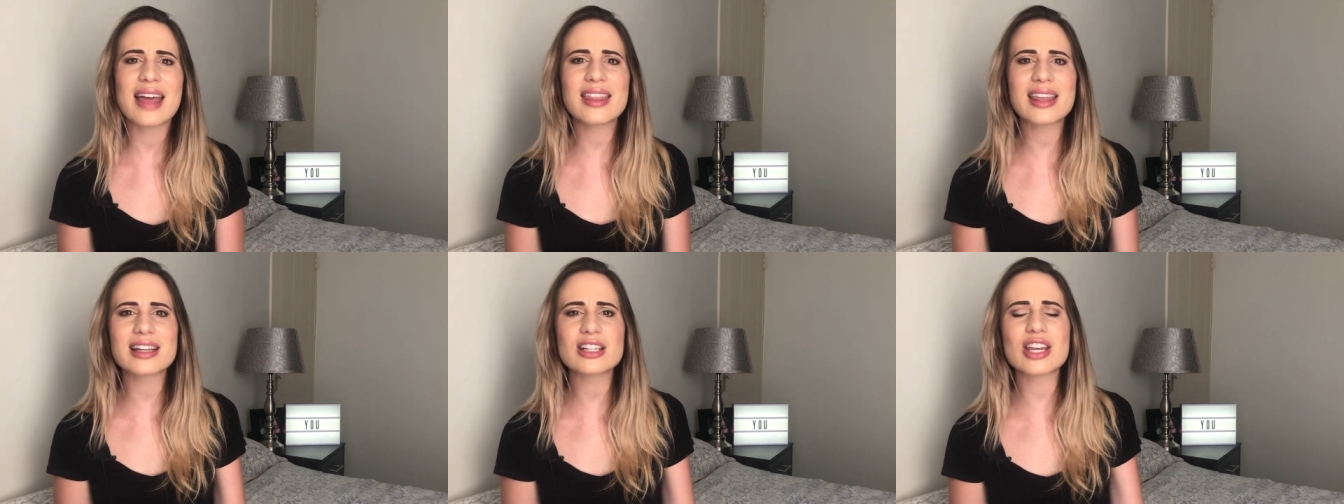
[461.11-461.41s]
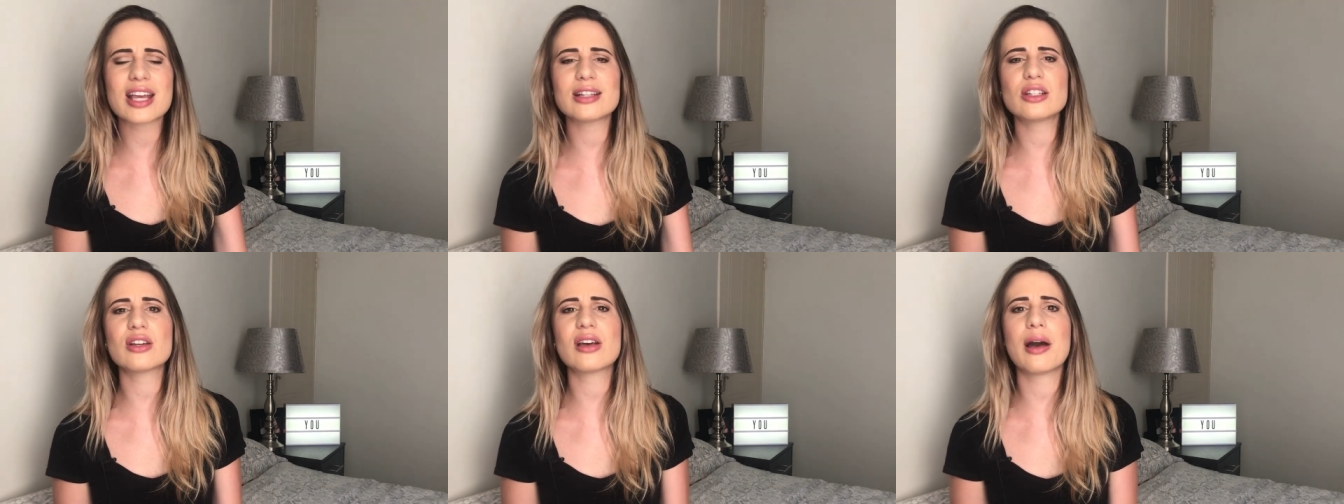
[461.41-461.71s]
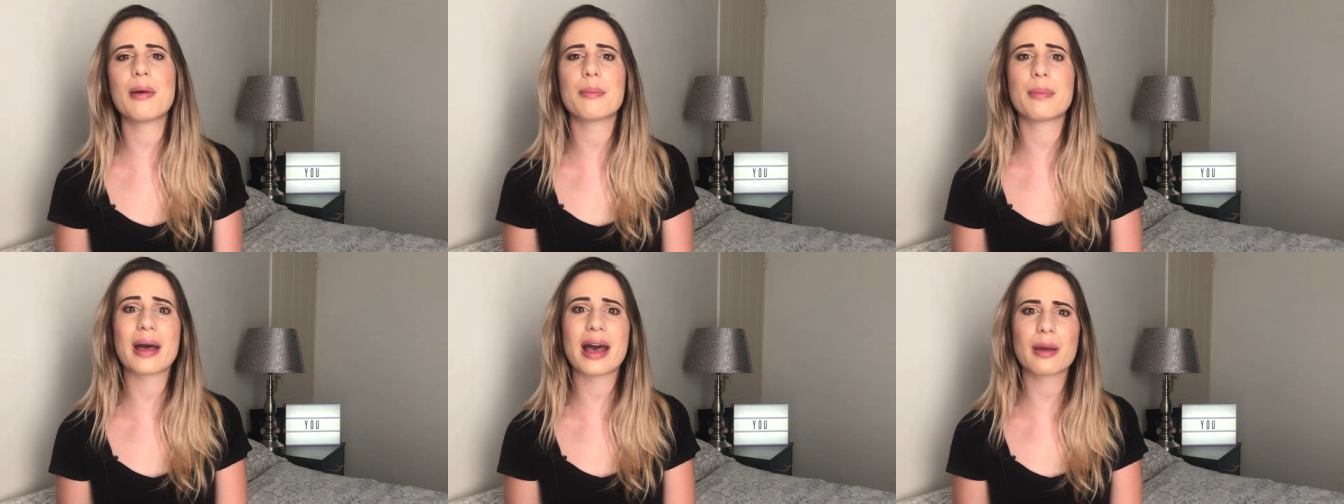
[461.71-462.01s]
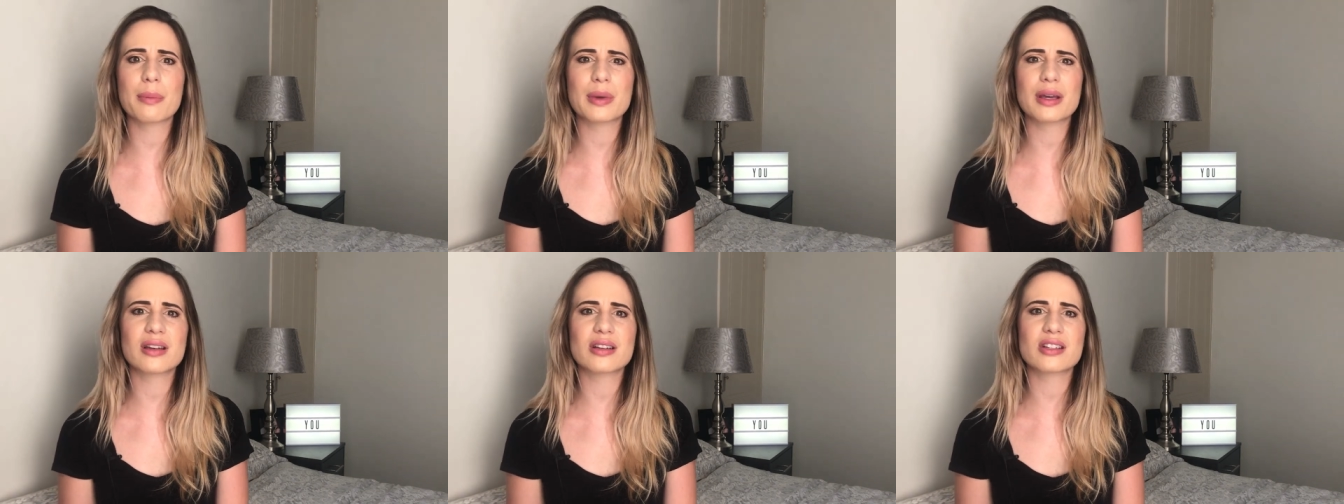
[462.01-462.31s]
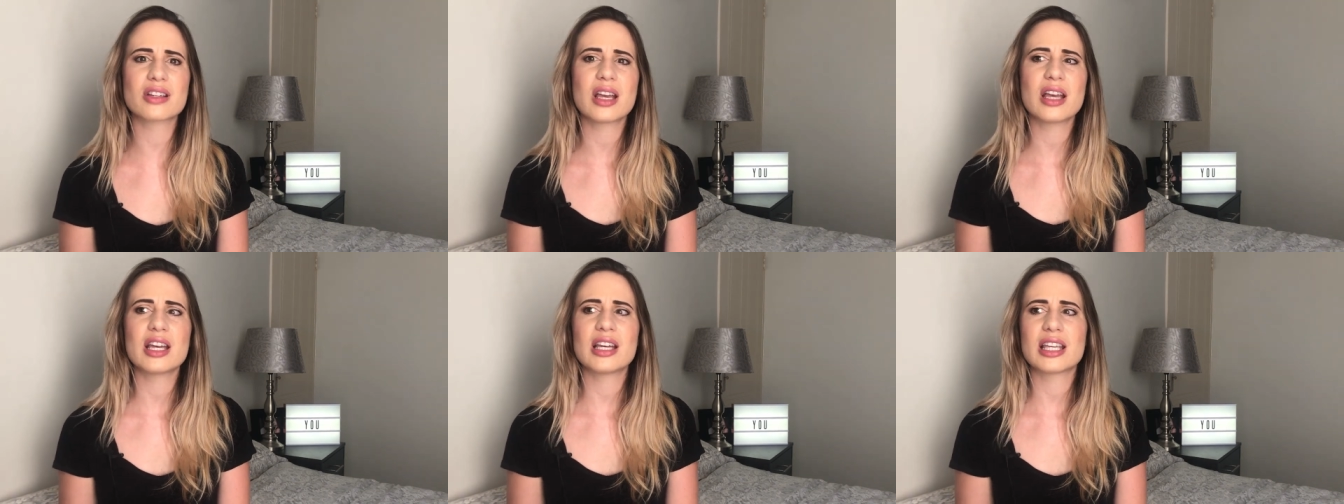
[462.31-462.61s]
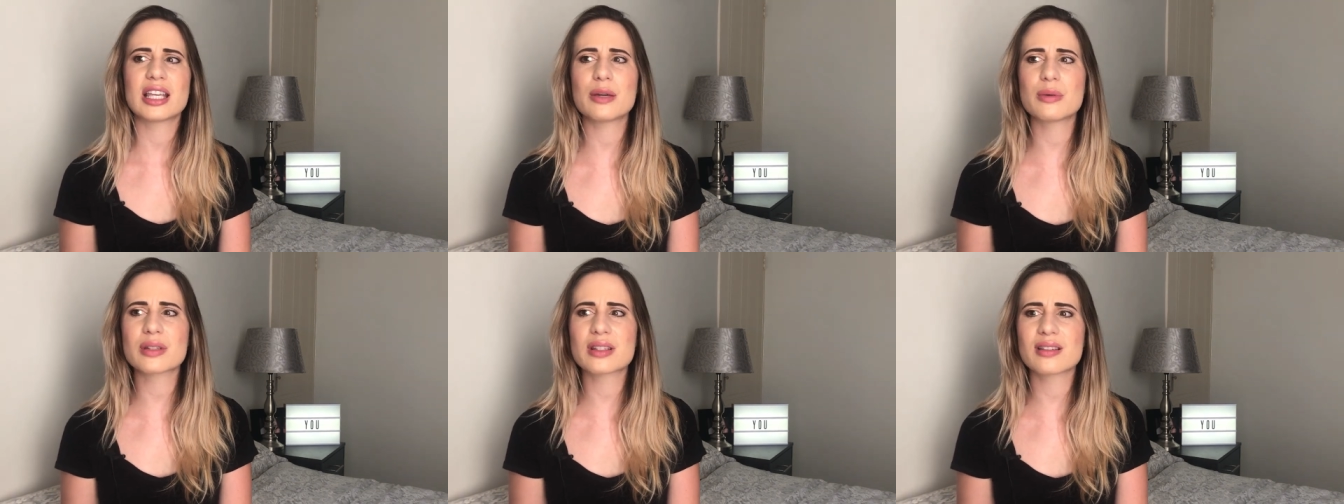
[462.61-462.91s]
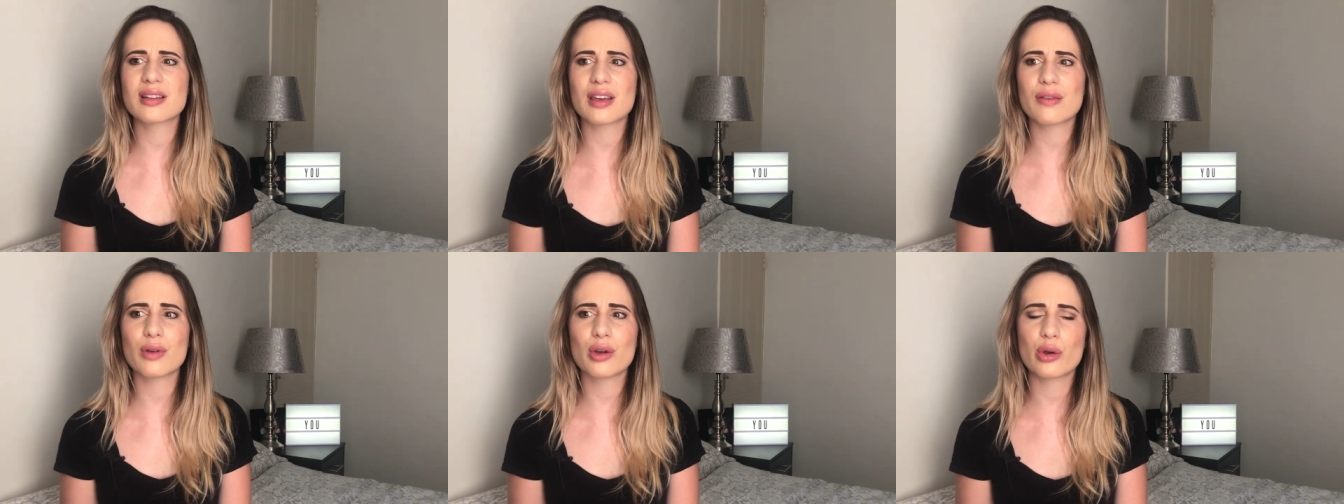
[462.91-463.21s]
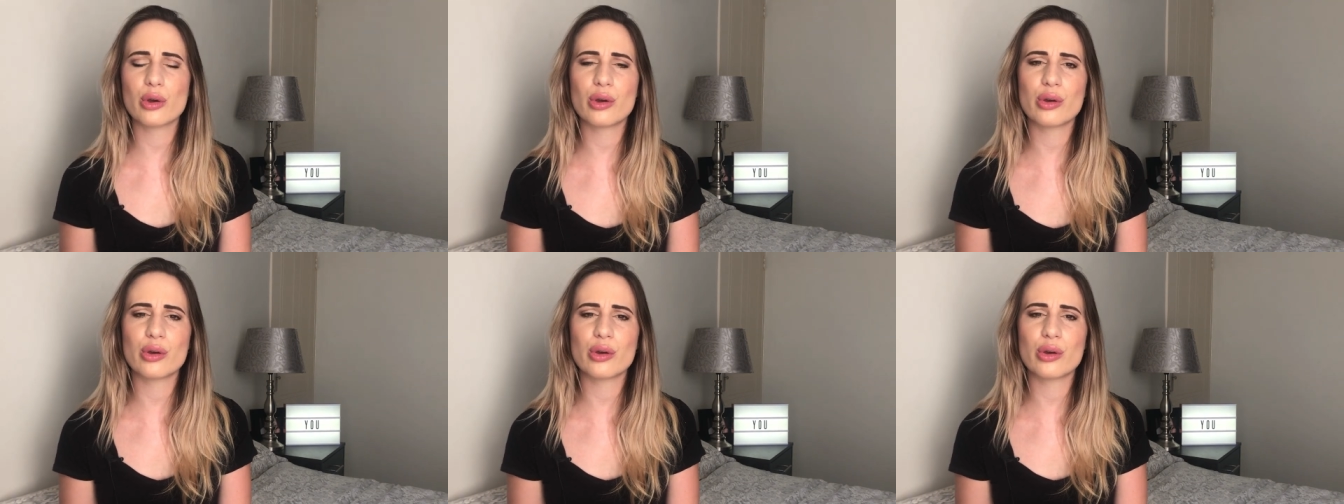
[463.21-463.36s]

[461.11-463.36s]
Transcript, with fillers: And then she had to come back because he wasn't giving